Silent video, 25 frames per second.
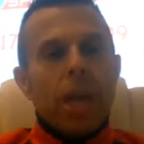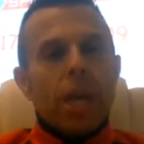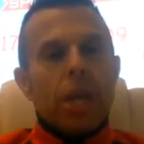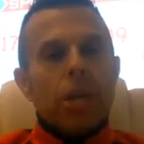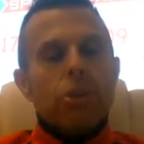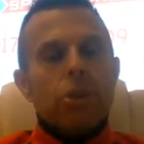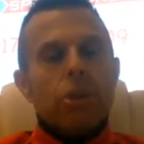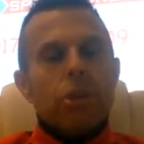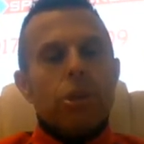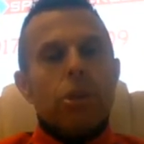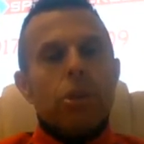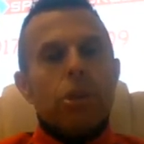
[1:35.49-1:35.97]

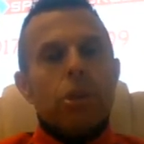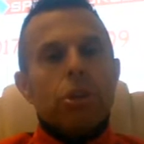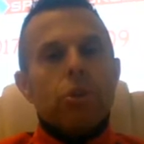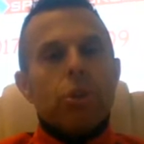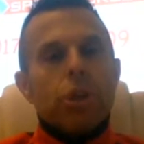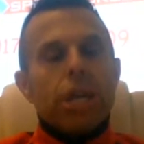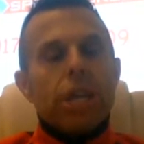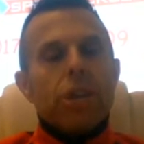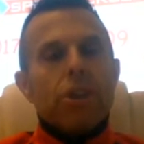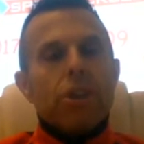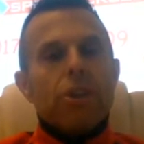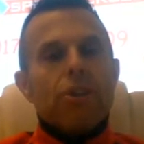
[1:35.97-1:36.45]
you, you're
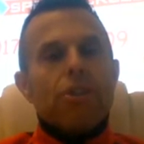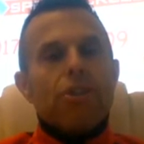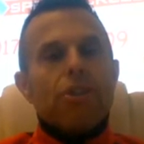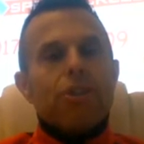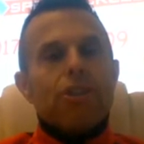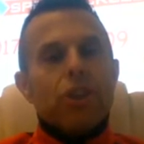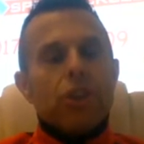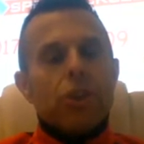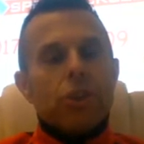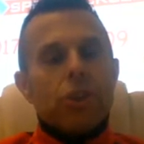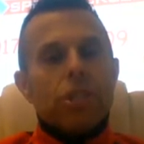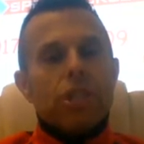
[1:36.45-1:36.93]
looking at
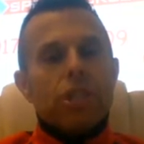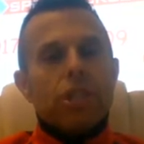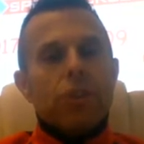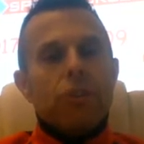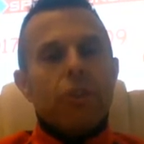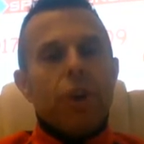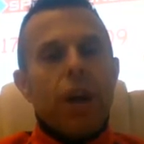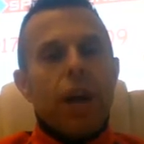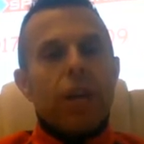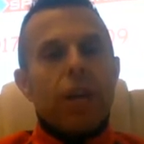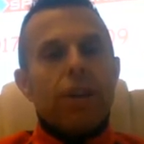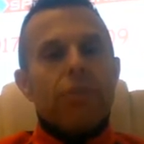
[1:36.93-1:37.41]

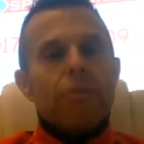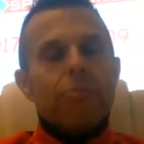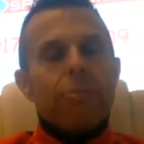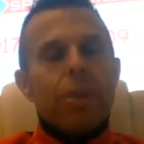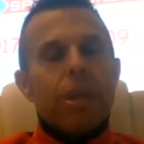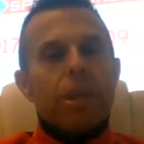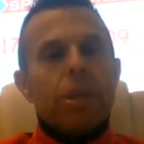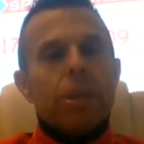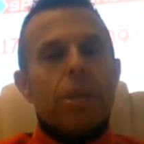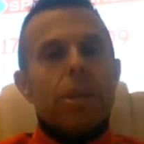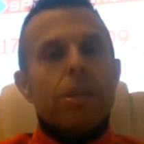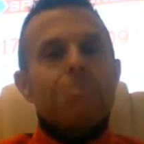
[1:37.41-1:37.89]
35
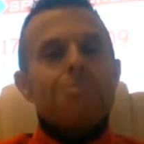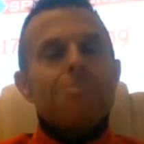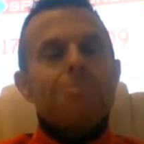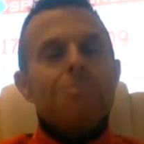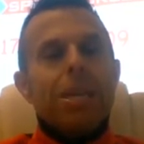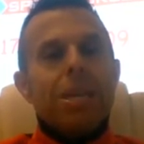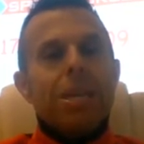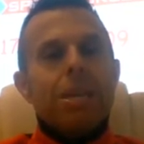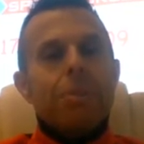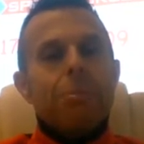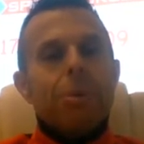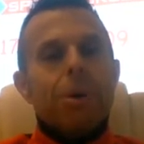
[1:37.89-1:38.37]
mil
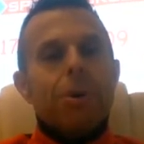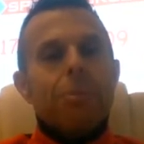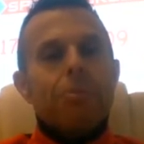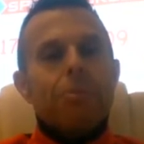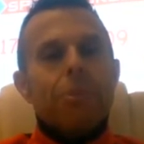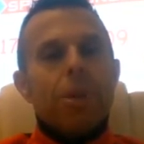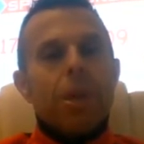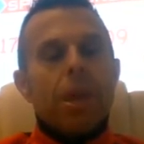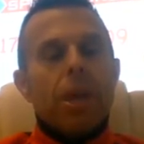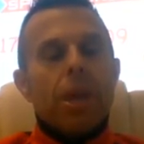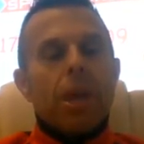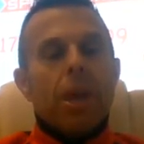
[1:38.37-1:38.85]

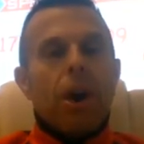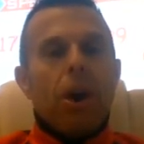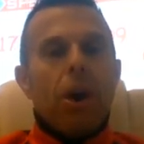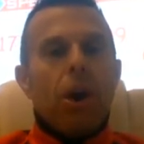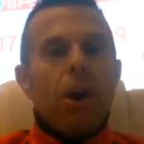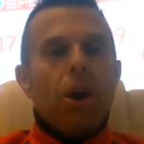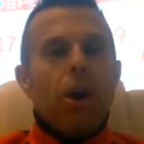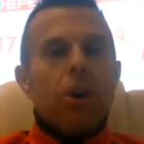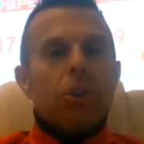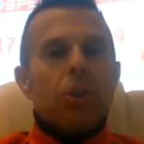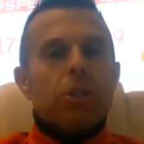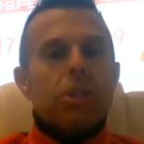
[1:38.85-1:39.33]
minimum
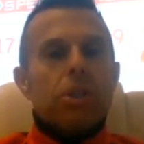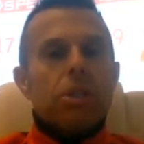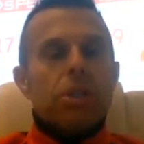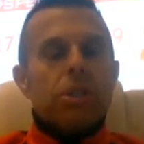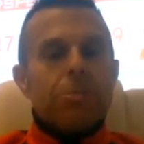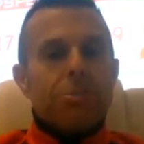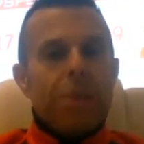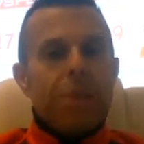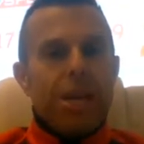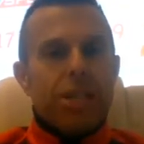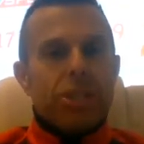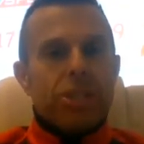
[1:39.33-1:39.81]
on
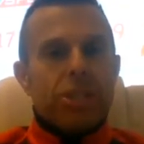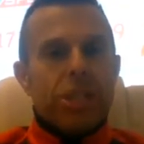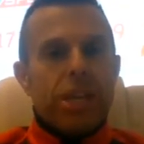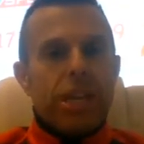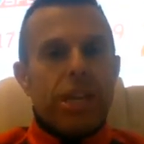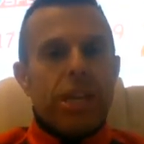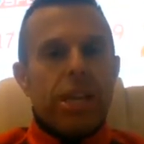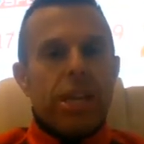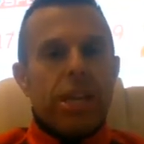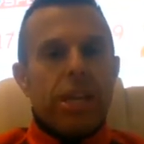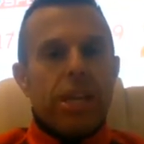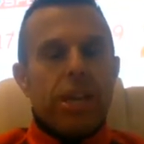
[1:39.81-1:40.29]

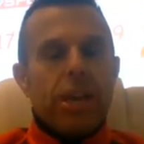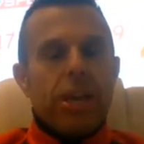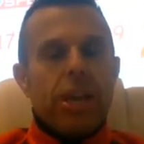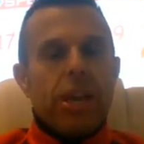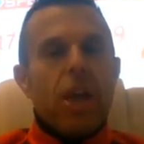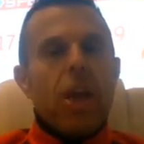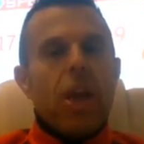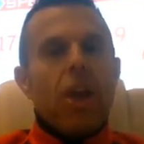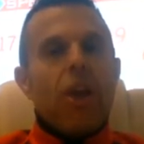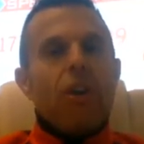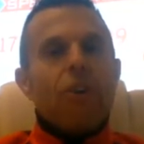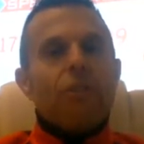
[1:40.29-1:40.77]
domestic,
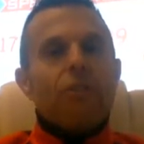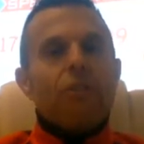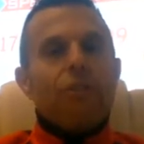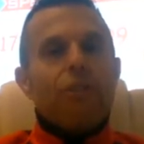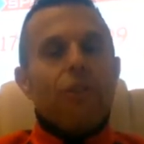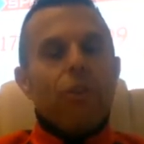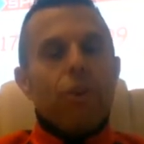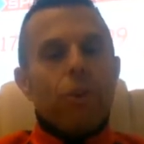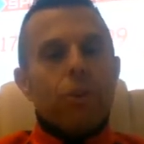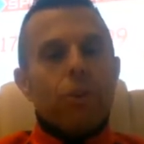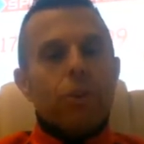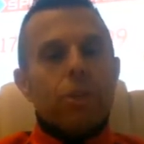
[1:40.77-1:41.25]

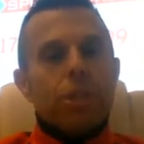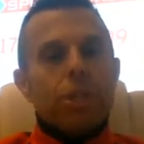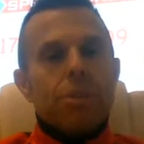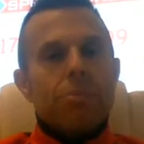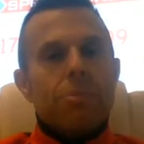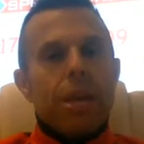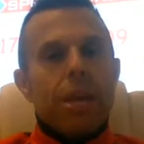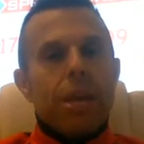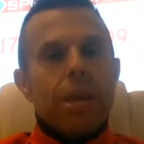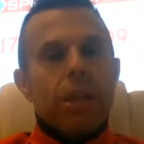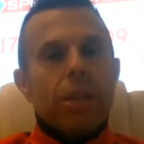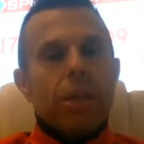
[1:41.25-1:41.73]
40
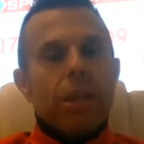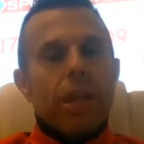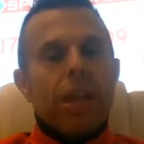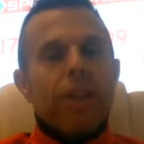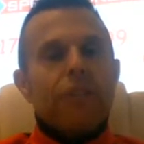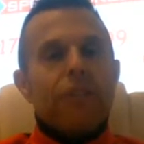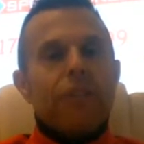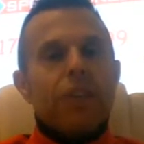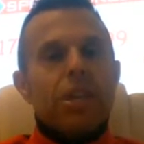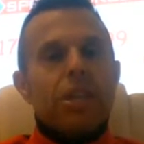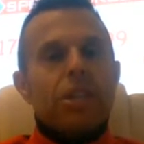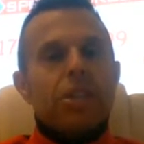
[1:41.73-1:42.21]
mil
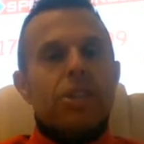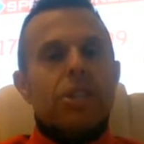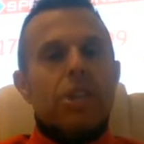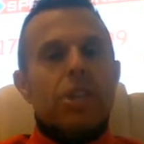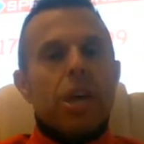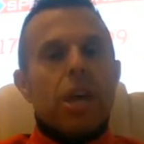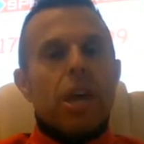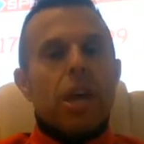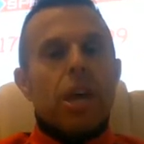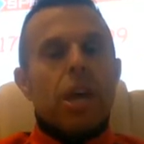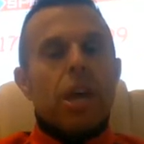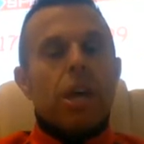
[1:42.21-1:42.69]
if it's
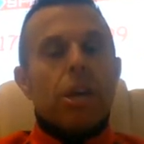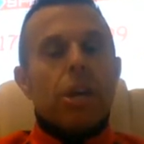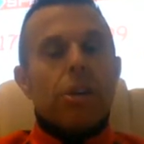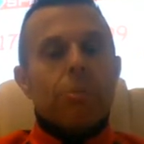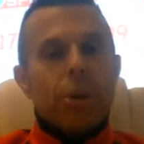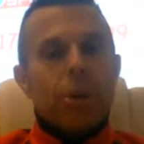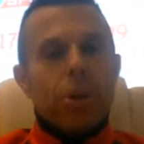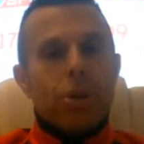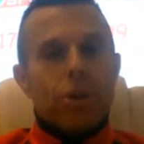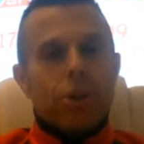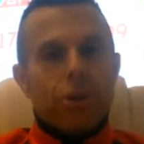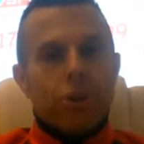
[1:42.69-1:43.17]
a
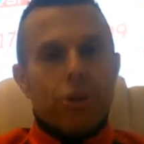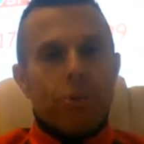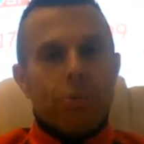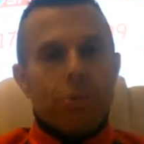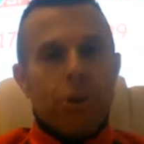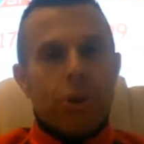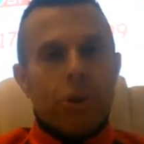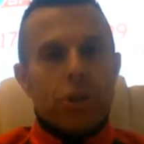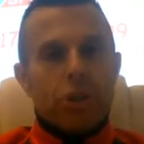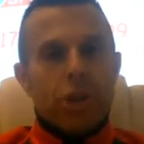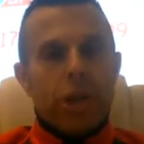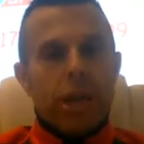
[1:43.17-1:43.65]
commercial
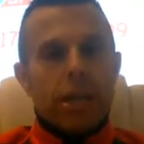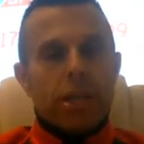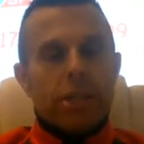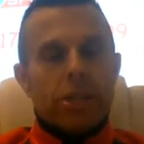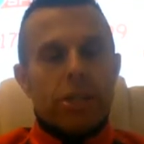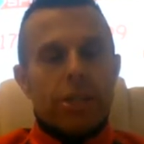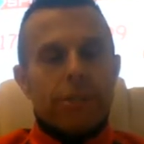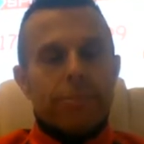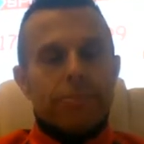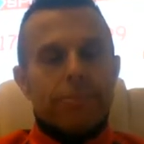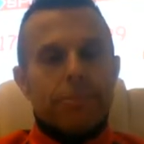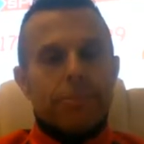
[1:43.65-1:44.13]

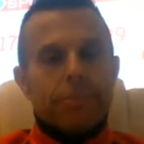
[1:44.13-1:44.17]
project.